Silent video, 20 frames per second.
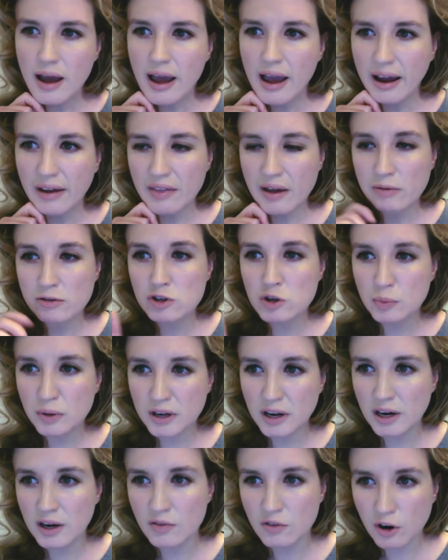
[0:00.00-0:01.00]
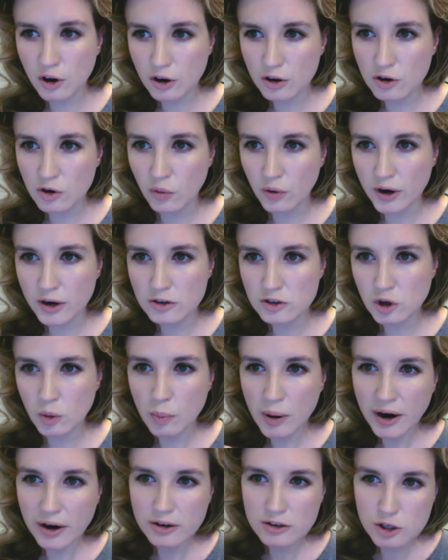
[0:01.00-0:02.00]
And that was the beginning of her career. So
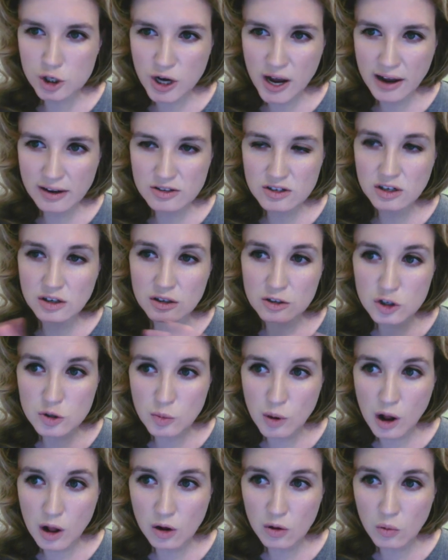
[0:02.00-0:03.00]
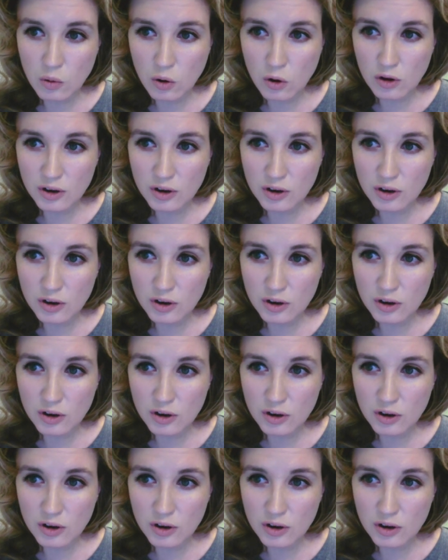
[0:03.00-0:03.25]
Paris Jackson in a smaller role